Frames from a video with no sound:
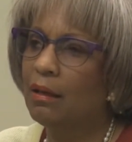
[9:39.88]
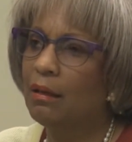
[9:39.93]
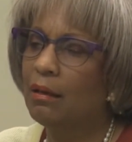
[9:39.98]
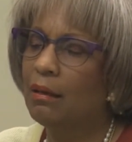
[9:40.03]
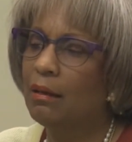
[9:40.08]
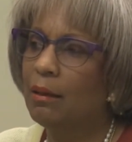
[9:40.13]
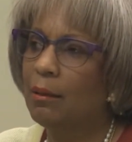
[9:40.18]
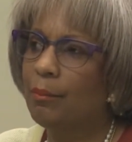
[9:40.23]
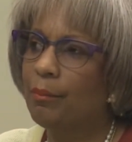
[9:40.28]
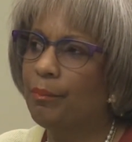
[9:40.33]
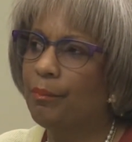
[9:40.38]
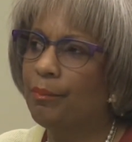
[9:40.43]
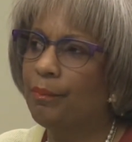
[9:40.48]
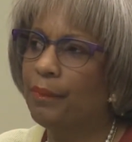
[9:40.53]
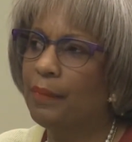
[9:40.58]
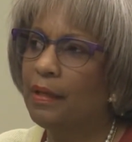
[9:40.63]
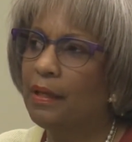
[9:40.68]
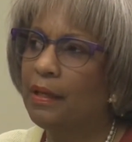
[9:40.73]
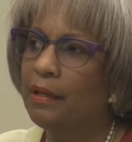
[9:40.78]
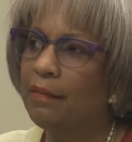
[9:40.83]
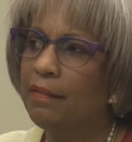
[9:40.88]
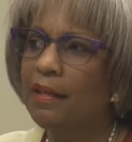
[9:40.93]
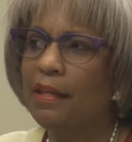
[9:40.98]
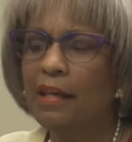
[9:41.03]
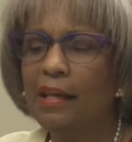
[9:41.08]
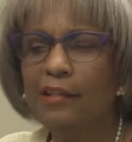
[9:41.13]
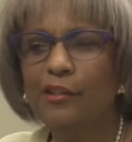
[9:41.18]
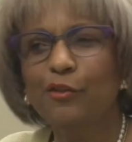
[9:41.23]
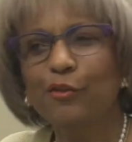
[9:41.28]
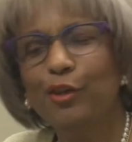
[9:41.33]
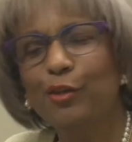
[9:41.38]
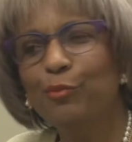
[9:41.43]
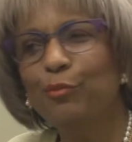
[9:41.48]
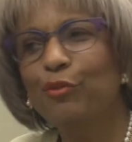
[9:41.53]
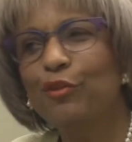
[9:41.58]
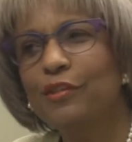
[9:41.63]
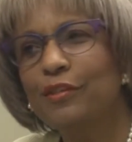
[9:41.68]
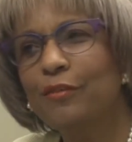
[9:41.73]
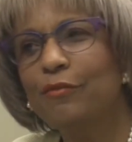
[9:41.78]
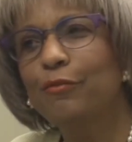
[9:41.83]
And then I saw it
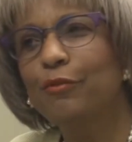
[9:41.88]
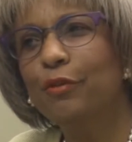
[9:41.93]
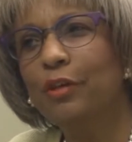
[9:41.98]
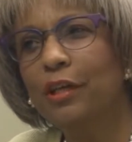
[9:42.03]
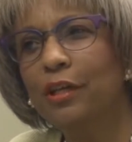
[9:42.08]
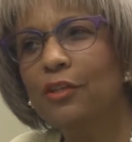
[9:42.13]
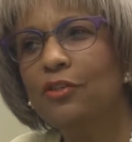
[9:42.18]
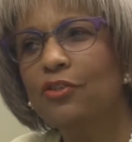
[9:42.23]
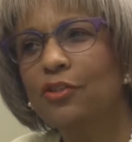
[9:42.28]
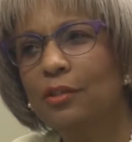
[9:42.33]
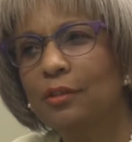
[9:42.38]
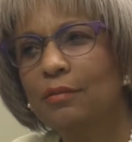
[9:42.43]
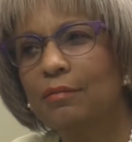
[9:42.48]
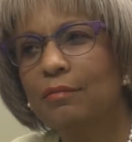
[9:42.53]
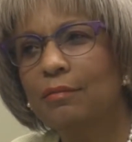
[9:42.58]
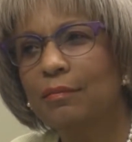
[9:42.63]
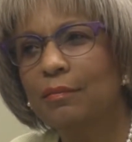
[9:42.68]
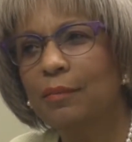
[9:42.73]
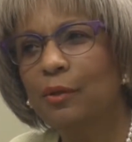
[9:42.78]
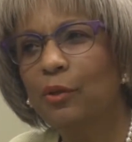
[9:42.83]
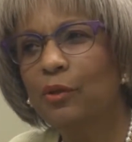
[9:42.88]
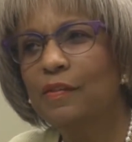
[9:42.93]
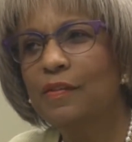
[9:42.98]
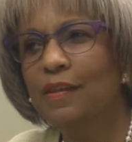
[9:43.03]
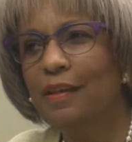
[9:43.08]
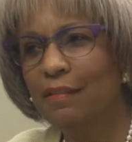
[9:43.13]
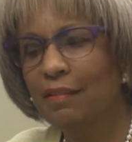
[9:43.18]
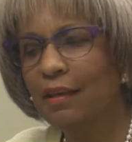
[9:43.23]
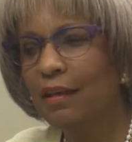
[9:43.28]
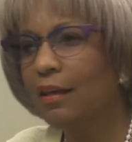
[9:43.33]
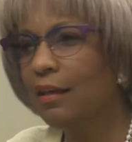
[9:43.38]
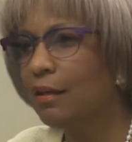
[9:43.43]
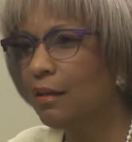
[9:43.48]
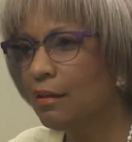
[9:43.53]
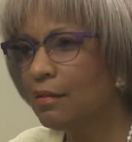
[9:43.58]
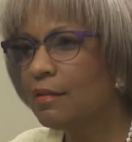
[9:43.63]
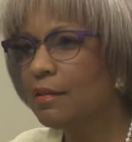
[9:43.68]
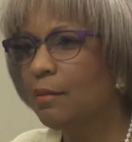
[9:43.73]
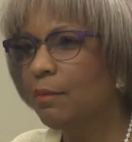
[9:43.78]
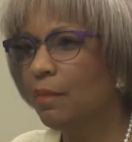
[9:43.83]
more as a vocation, because I think it
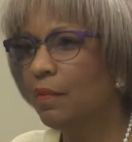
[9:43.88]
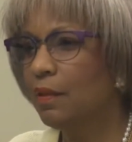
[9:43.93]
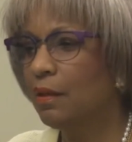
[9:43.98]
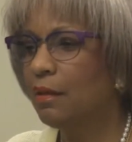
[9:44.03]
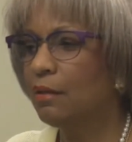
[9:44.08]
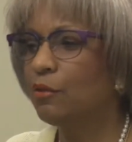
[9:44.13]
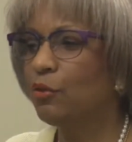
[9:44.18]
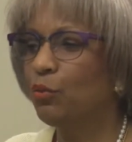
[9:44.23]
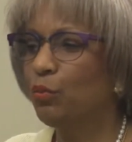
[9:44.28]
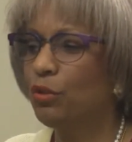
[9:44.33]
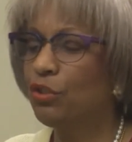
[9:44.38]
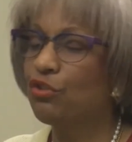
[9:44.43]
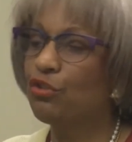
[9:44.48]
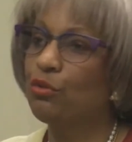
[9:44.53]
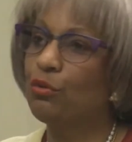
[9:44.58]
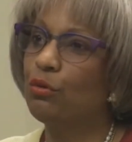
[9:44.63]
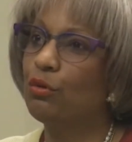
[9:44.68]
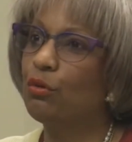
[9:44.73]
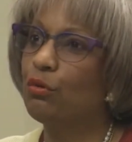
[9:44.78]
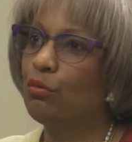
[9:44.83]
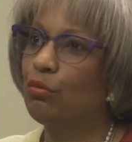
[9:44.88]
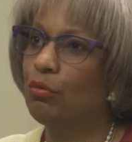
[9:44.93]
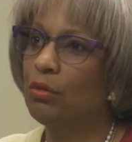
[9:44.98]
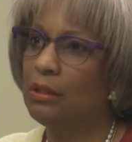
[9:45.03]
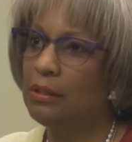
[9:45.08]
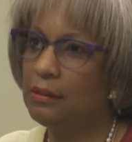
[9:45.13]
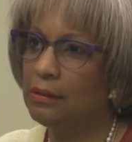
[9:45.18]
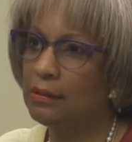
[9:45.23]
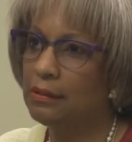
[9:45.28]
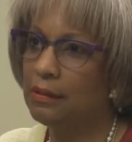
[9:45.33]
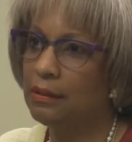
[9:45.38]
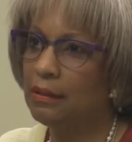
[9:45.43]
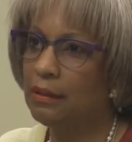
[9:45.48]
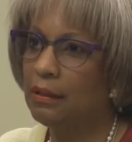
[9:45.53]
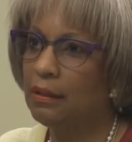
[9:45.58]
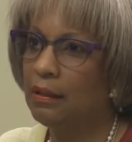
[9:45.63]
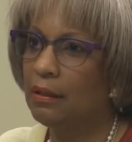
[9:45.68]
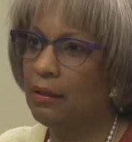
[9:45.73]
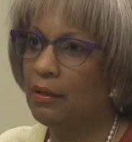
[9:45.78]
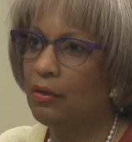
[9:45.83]
is something to which you're called,
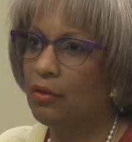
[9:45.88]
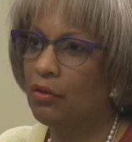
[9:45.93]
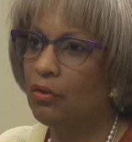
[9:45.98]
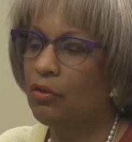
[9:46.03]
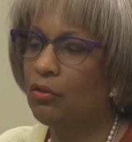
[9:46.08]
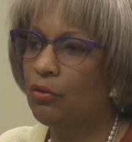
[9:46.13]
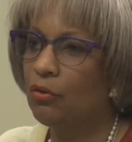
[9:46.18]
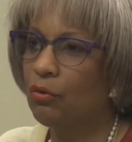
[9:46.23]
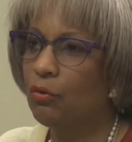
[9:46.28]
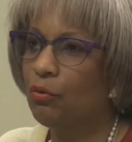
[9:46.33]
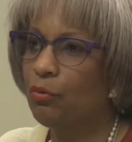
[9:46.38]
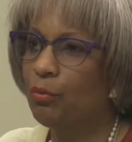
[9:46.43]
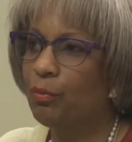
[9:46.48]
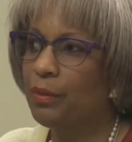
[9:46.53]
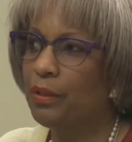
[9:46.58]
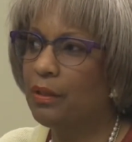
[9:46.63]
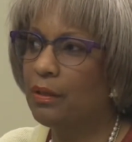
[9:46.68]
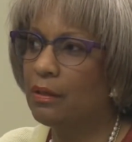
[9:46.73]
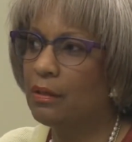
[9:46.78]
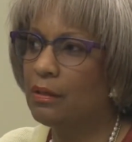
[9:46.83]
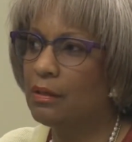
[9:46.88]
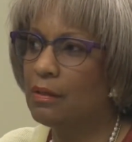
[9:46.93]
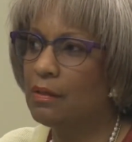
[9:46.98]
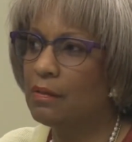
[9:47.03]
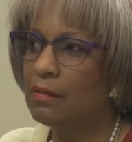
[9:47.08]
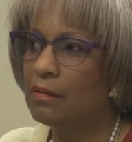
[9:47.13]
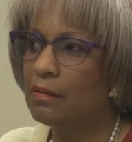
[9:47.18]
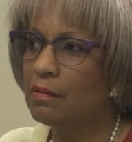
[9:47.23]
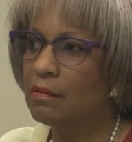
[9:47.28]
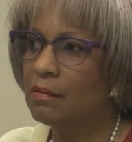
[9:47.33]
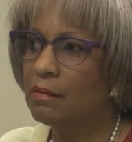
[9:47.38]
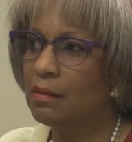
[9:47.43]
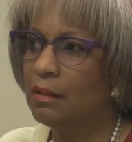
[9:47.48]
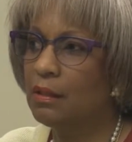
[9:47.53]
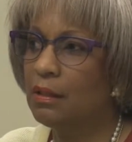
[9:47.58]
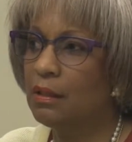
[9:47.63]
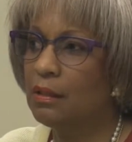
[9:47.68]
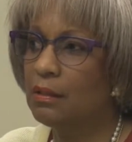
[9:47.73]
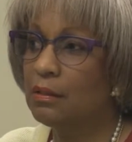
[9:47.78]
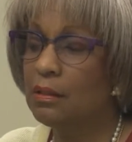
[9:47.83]
because
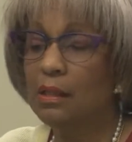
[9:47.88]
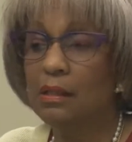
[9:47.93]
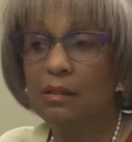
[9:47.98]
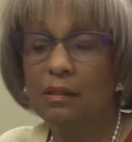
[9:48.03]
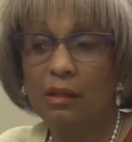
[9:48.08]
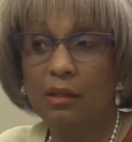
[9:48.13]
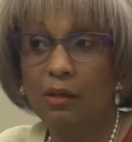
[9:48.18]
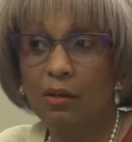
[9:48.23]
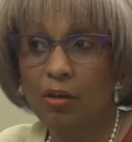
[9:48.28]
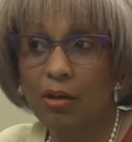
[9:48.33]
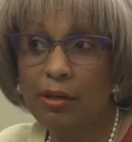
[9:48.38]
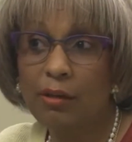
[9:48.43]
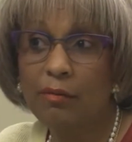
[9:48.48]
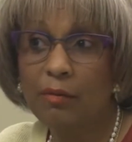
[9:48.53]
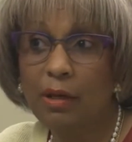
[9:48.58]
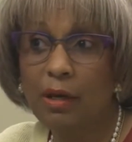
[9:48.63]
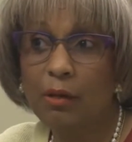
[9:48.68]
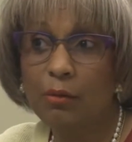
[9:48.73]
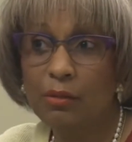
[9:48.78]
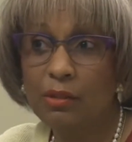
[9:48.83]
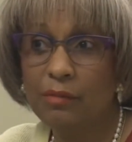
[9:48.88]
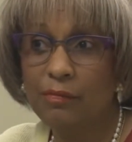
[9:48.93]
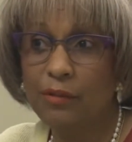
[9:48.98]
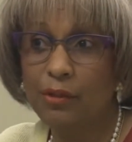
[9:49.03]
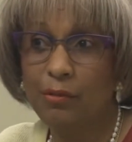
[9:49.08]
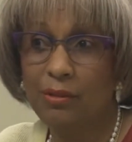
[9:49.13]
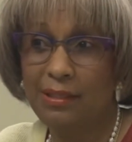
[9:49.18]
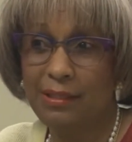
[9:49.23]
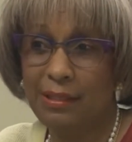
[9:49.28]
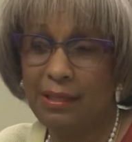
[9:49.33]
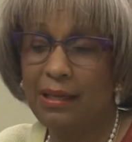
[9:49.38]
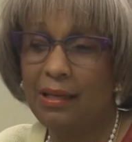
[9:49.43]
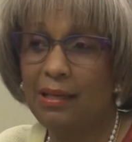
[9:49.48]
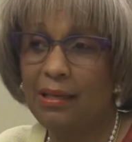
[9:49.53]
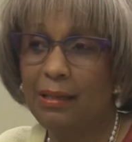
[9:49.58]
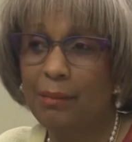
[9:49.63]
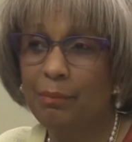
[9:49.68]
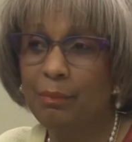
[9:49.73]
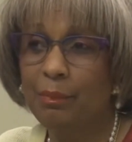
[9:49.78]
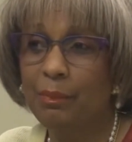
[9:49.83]
it takes a lot out of your
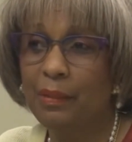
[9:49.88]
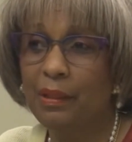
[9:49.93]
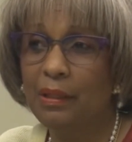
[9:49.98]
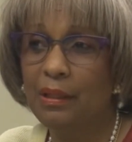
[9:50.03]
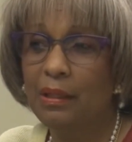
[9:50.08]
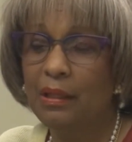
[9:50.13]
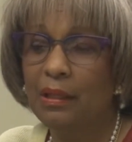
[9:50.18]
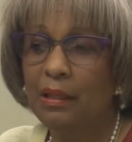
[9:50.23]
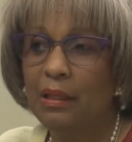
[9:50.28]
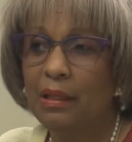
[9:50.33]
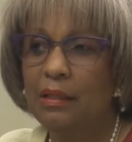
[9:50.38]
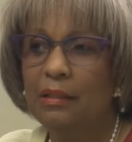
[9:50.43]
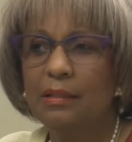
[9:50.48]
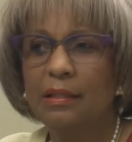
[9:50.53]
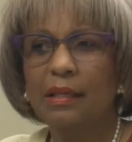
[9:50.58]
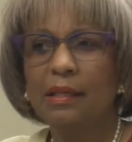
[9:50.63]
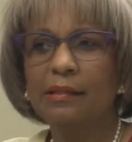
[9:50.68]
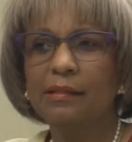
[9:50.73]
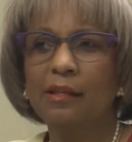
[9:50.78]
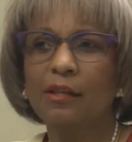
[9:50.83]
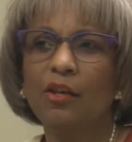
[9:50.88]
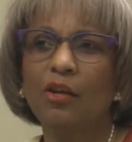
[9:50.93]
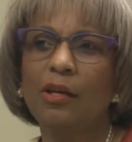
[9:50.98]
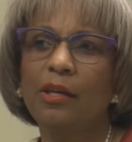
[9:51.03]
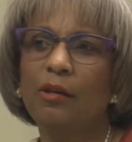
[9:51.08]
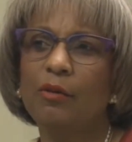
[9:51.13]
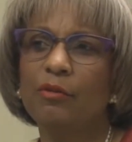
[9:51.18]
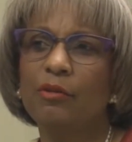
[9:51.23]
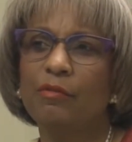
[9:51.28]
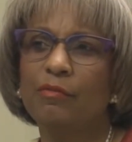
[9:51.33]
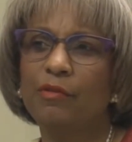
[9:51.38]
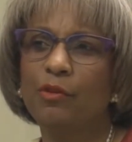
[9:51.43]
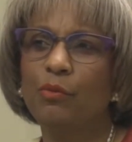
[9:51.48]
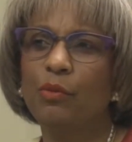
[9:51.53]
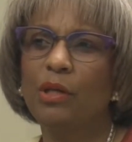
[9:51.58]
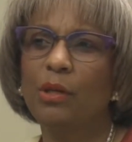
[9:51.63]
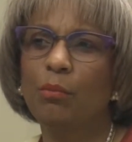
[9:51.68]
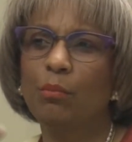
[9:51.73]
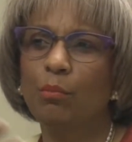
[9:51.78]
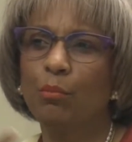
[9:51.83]
time. It takes a lot out of you
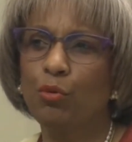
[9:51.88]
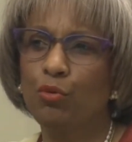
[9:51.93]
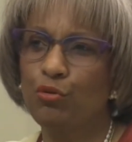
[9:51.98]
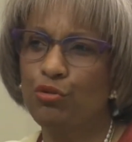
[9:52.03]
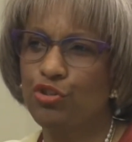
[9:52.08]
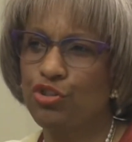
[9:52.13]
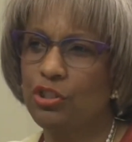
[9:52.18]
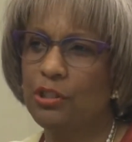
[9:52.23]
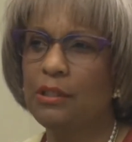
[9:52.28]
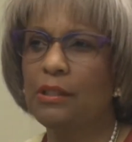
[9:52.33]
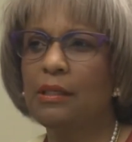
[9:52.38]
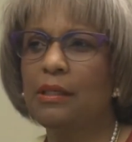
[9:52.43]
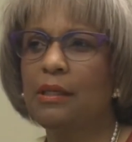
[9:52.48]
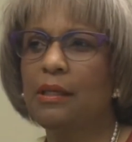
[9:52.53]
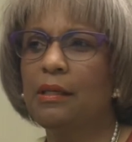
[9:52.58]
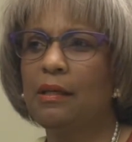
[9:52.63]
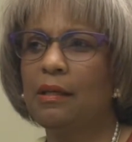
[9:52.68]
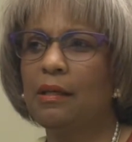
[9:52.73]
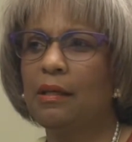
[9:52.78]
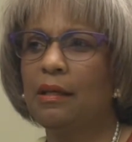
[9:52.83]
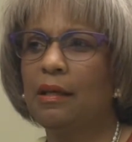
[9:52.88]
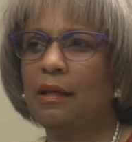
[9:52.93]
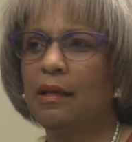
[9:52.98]
emotionally,